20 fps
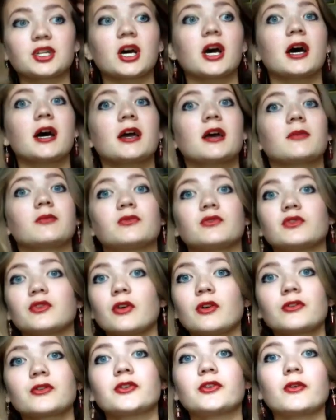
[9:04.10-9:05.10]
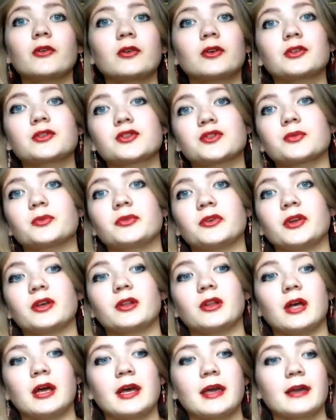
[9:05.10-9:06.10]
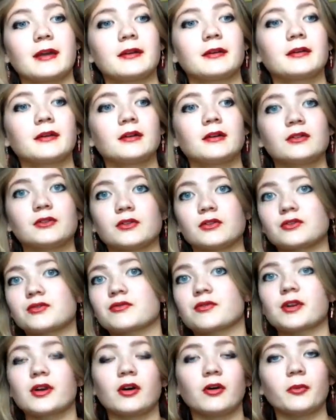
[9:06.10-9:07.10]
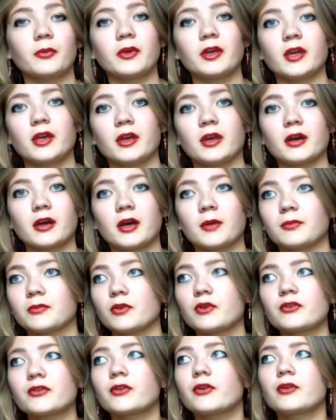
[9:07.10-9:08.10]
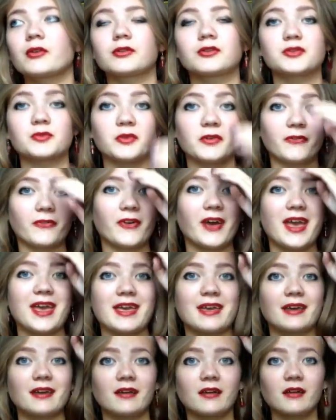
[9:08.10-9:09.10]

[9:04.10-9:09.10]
I am not going to be like not real me. I'm not going to be fake.